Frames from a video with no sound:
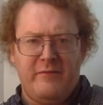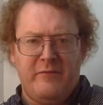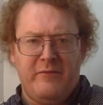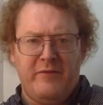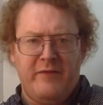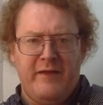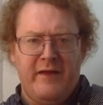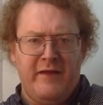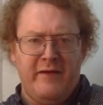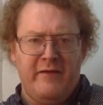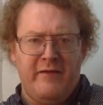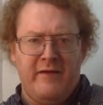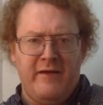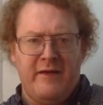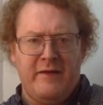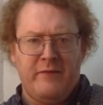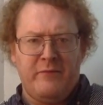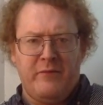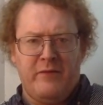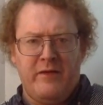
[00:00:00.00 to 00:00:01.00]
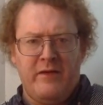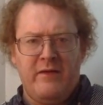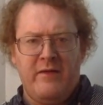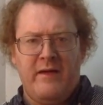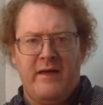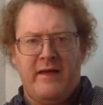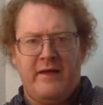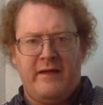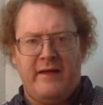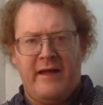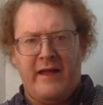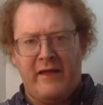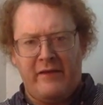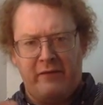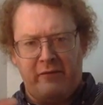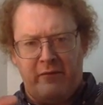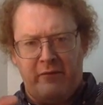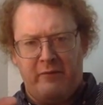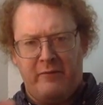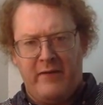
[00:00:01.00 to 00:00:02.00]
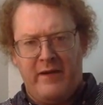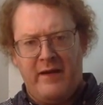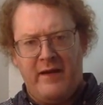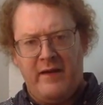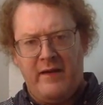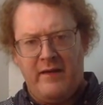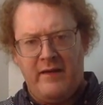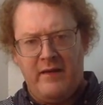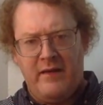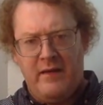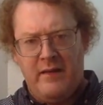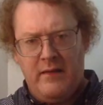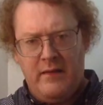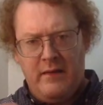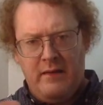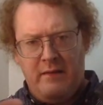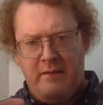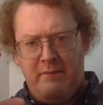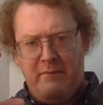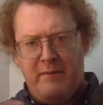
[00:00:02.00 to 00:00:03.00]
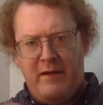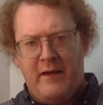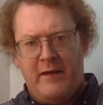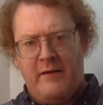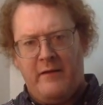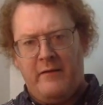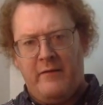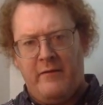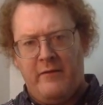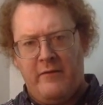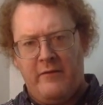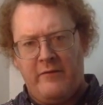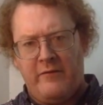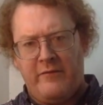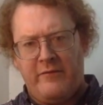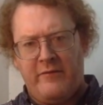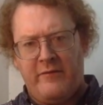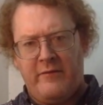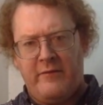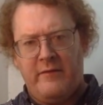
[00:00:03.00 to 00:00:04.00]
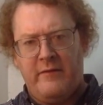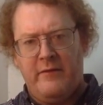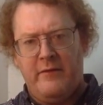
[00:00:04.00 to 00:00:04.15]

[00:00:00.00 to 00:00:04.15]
with the internet where you had cathode ray monitors.